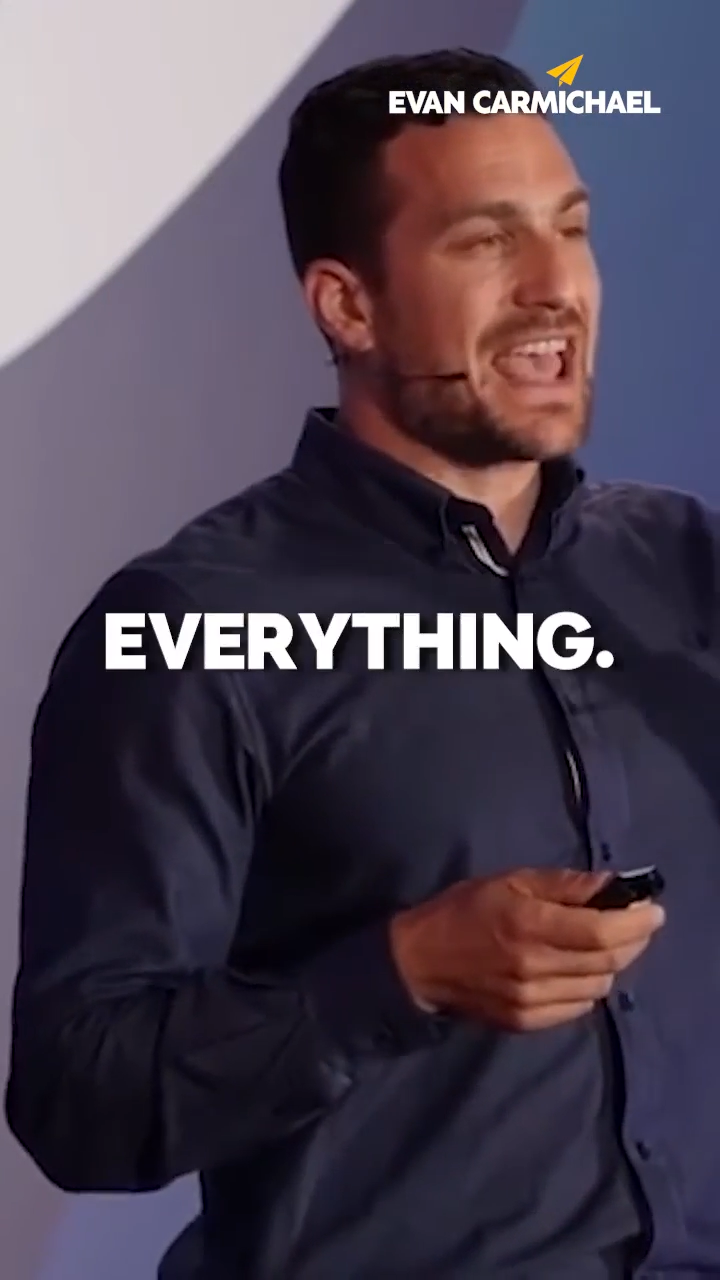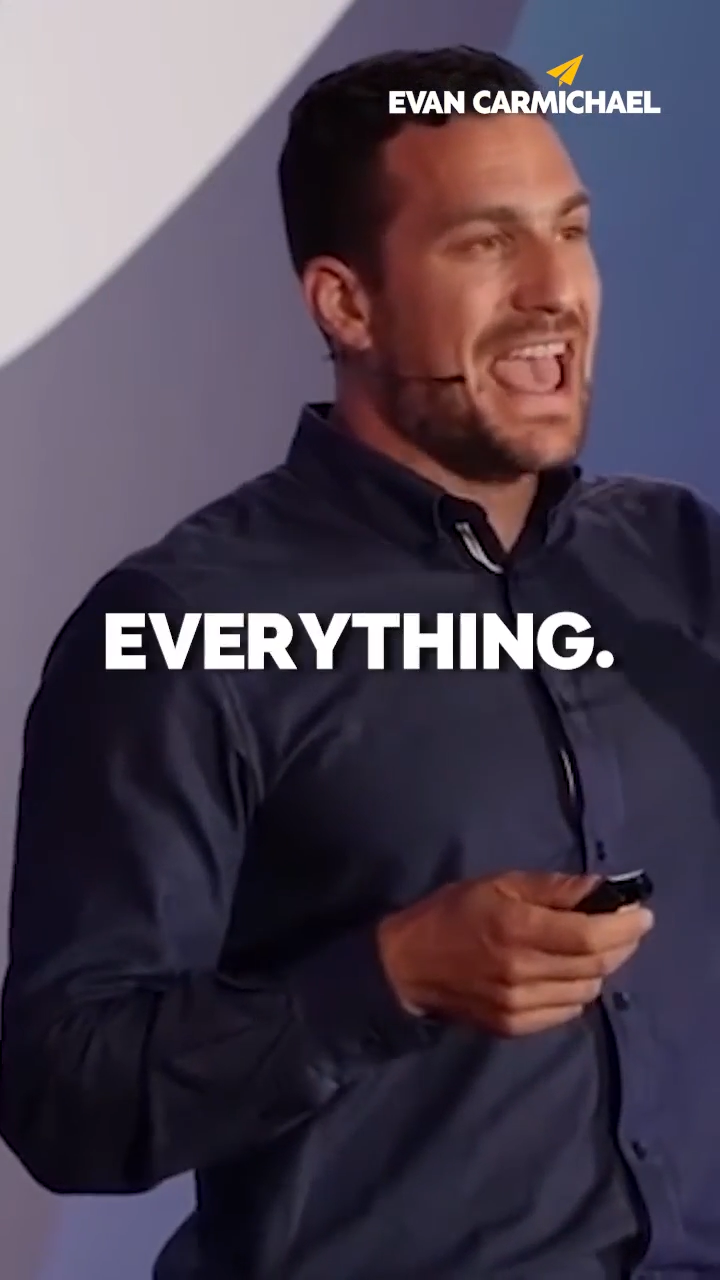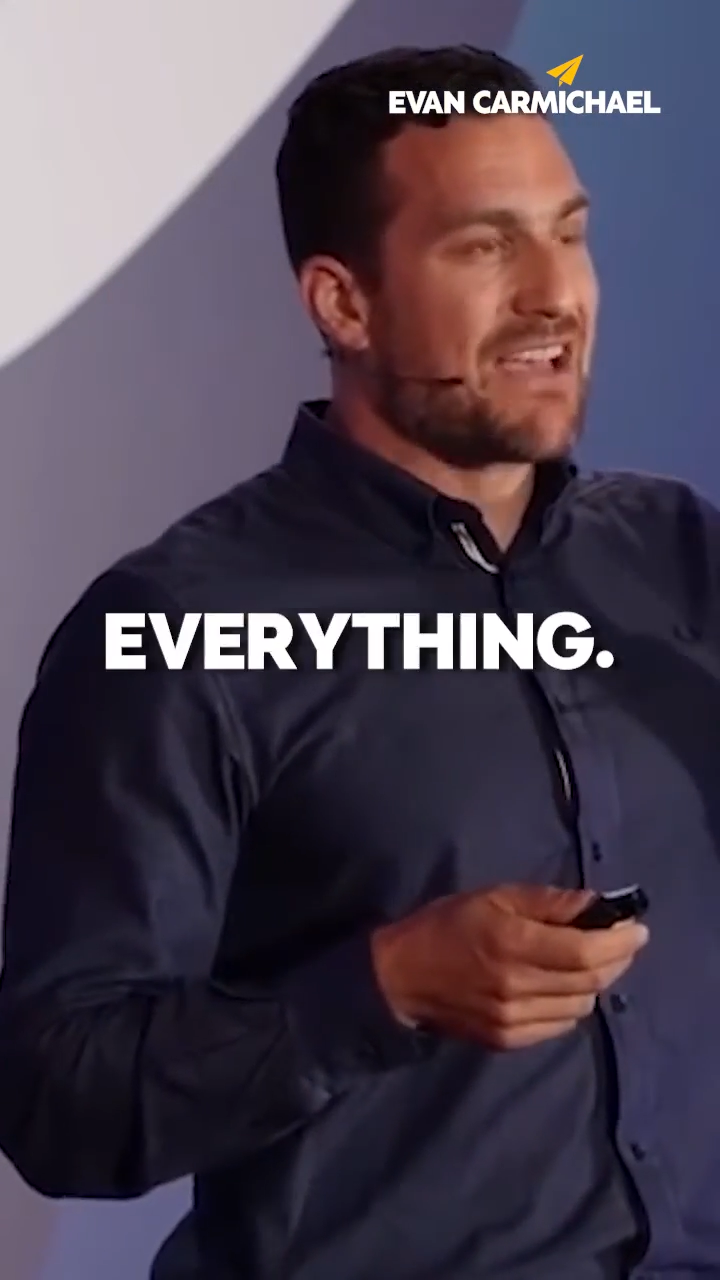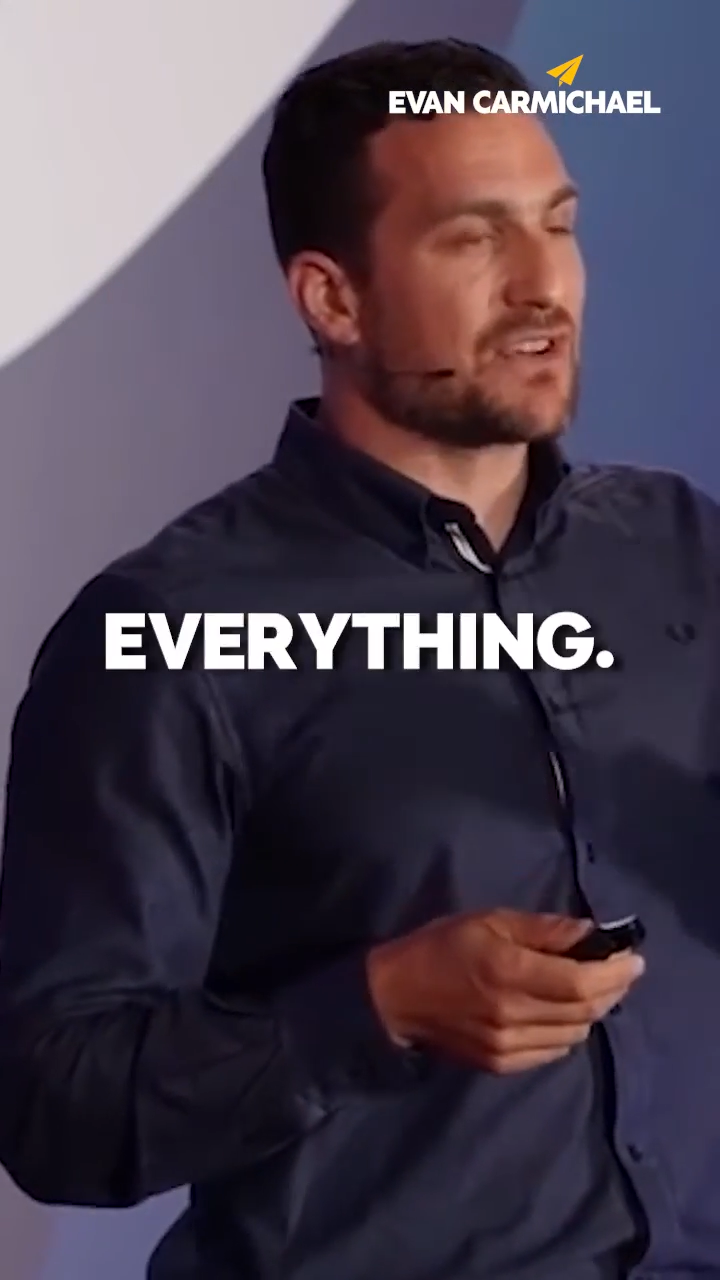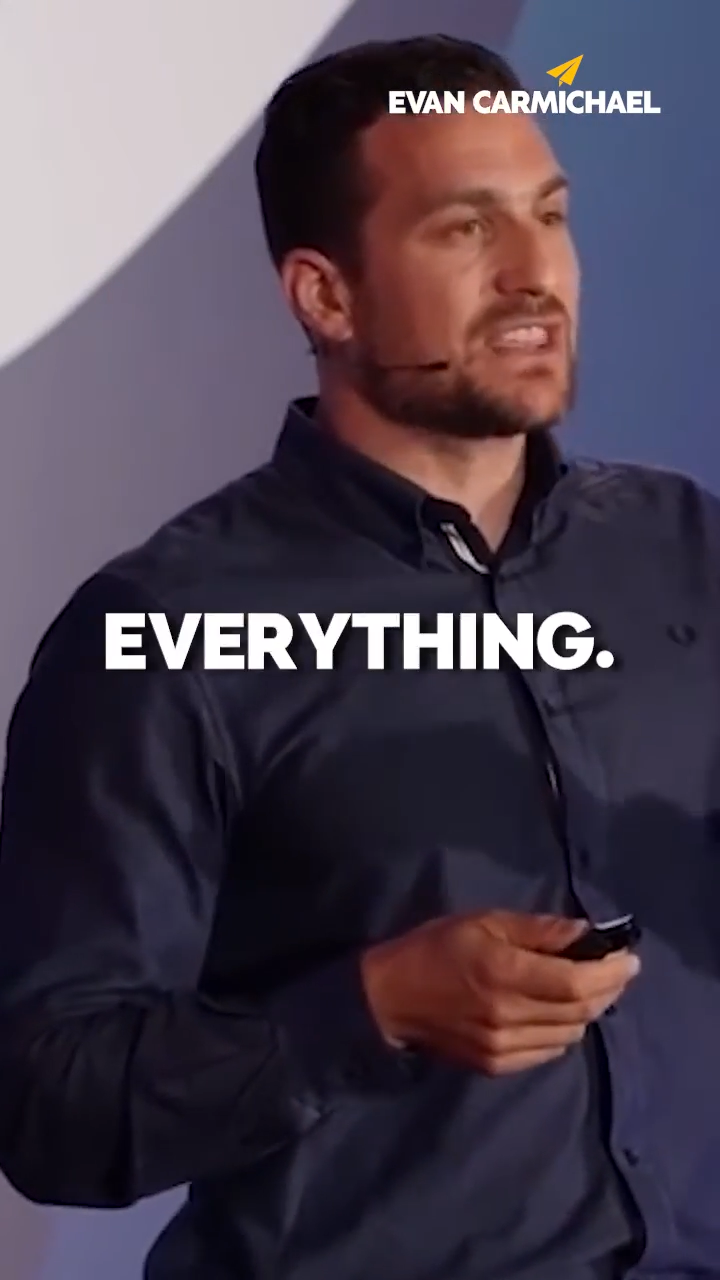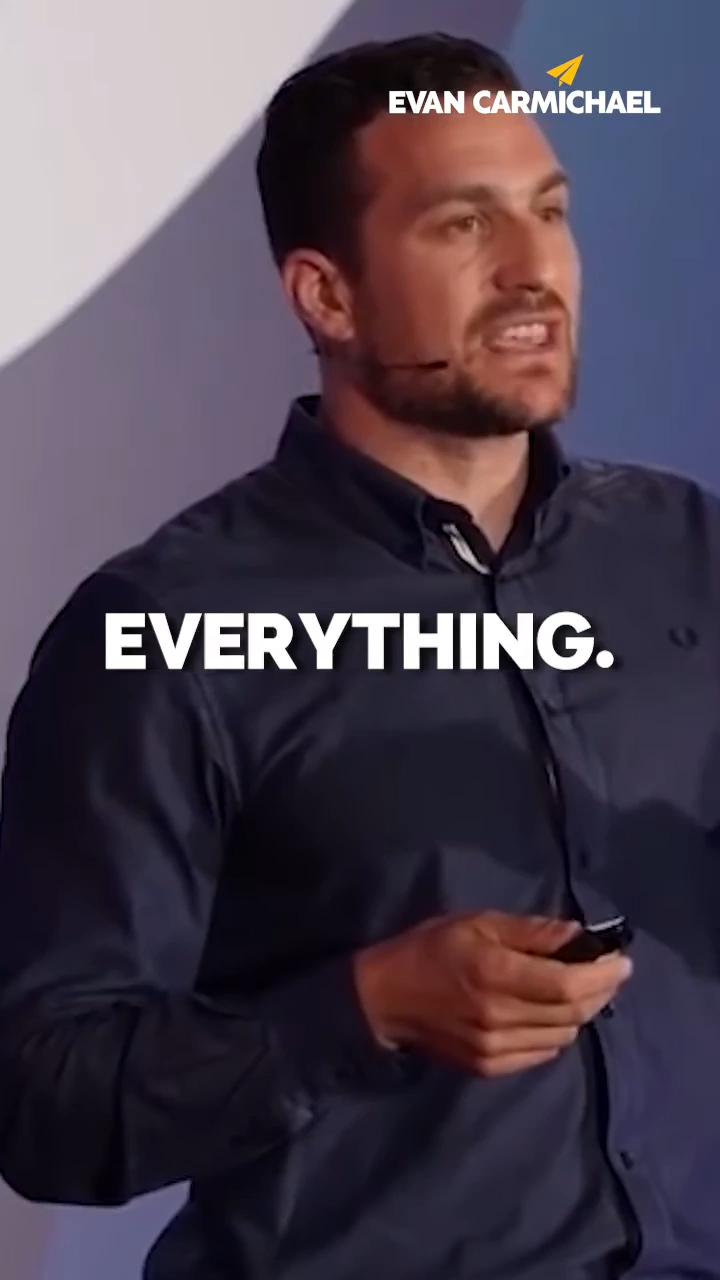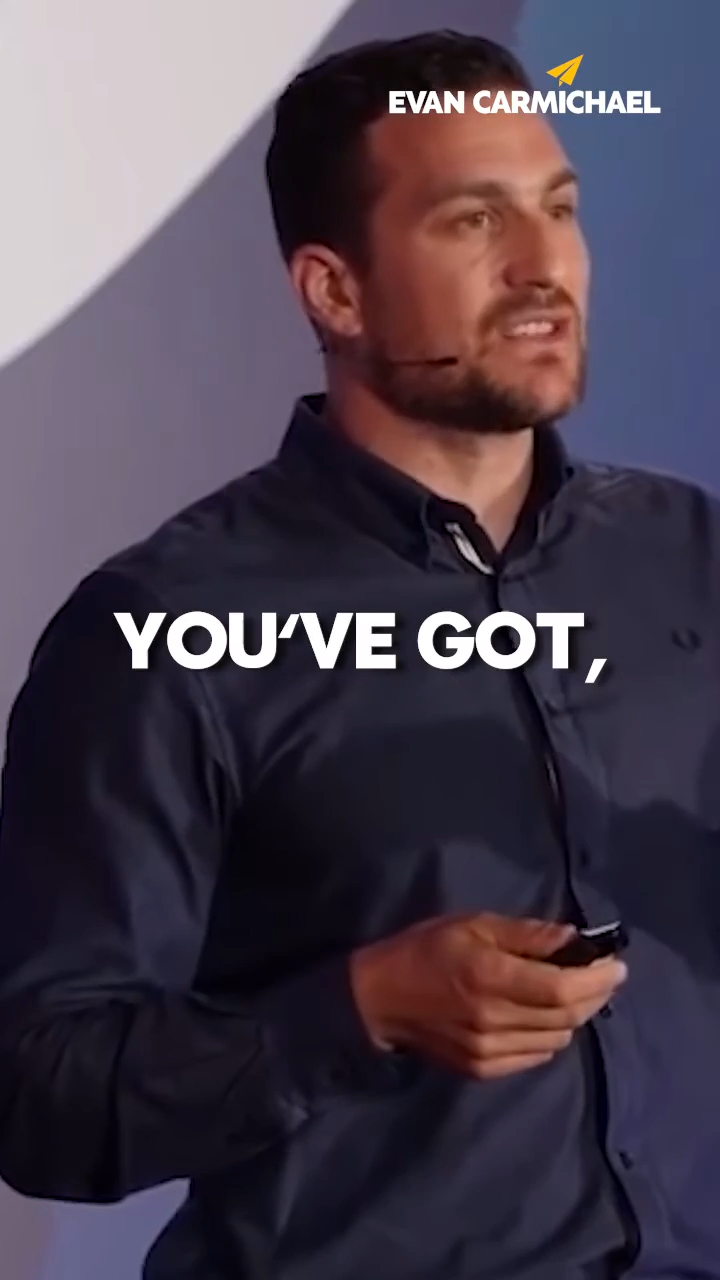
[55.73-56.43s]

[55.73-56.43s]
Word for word: everything